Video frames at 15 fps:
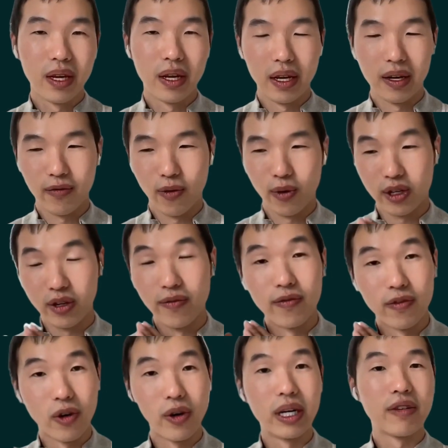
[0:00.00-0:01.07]
for
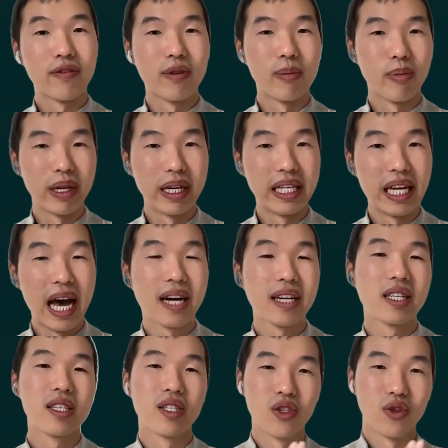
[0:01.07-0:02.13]
converting from
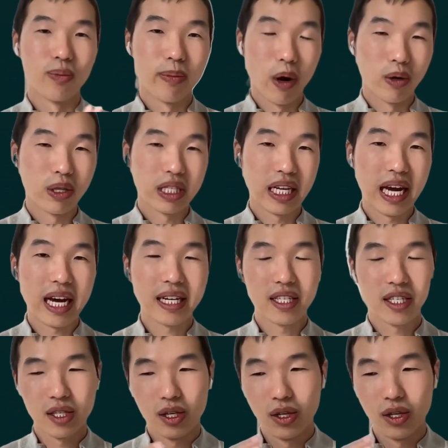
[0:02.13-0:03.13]
pre-tax to post-tax,